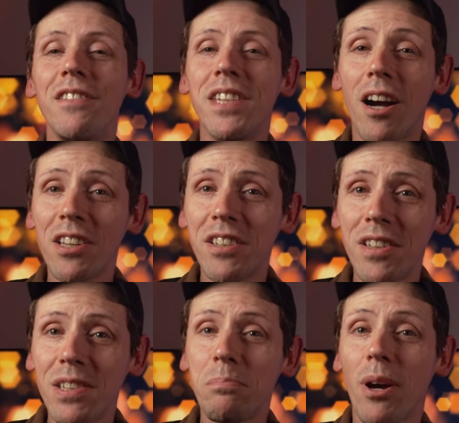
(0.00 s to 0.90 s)
The
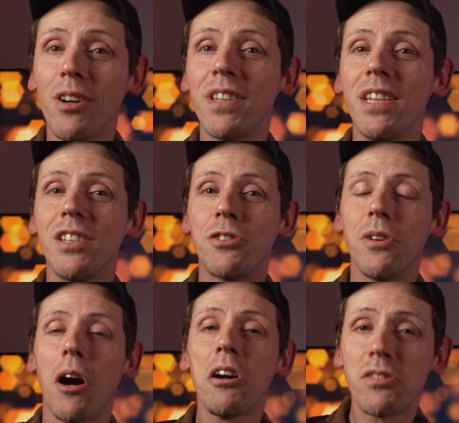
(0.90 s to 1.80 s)
idea behind it is
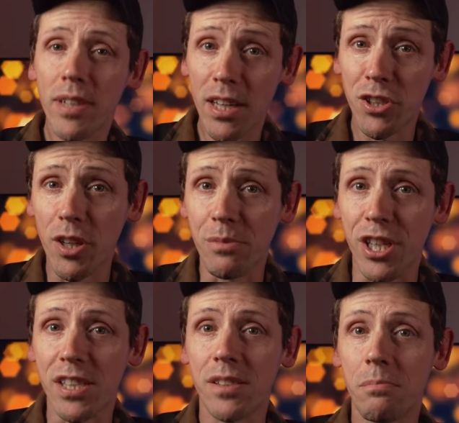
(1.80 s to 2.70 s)
to isolate a
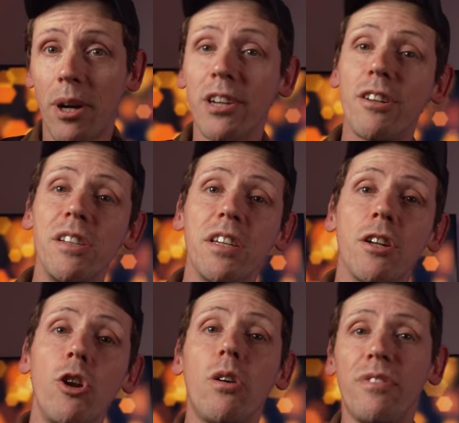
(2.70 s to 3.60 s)
subject by including
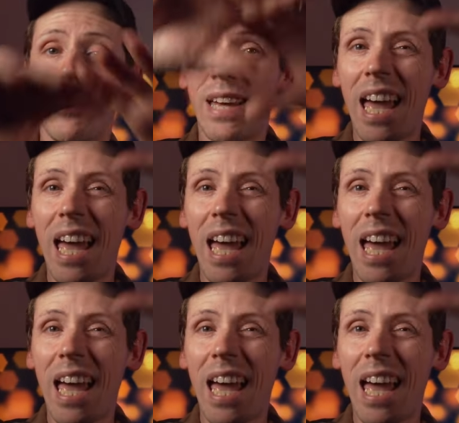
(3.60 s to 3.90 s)
a lot of